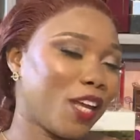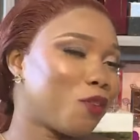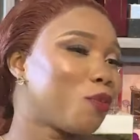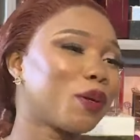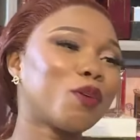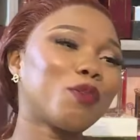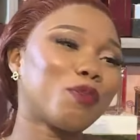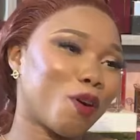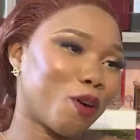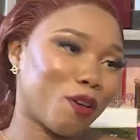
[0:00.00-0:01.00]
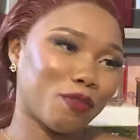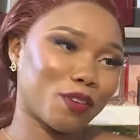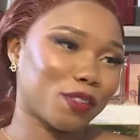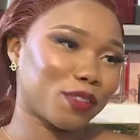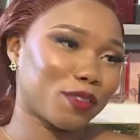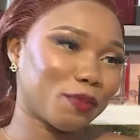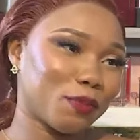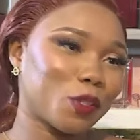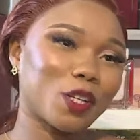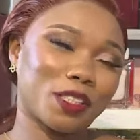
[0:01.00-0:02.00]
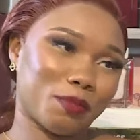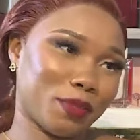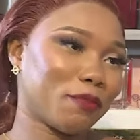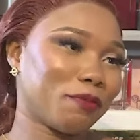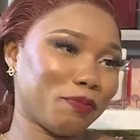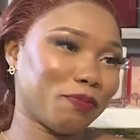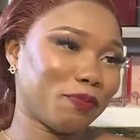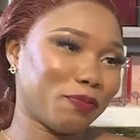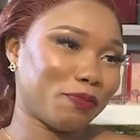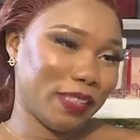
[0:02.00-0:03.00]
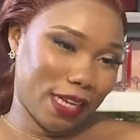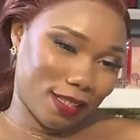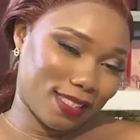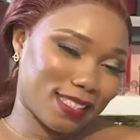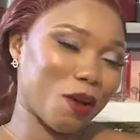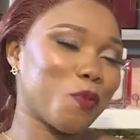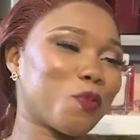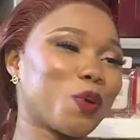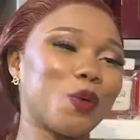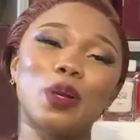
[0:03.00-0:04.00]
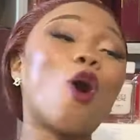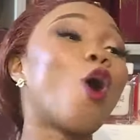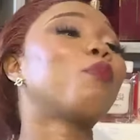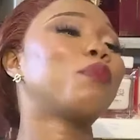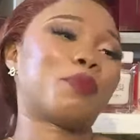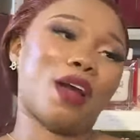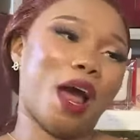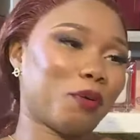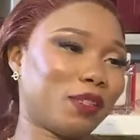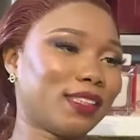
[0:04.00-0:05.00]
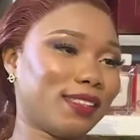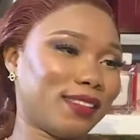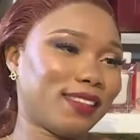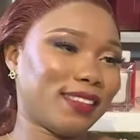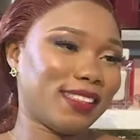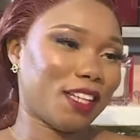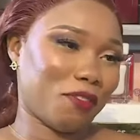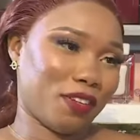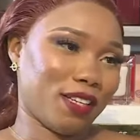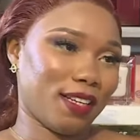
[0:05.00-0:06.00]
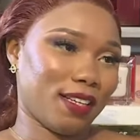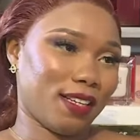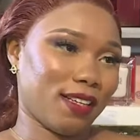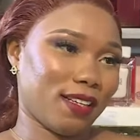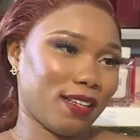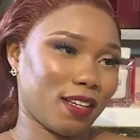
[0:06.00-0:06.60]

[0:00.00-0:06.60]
it will be good for all of us. Trust me. No. Yes, we will all be proud. Definitely.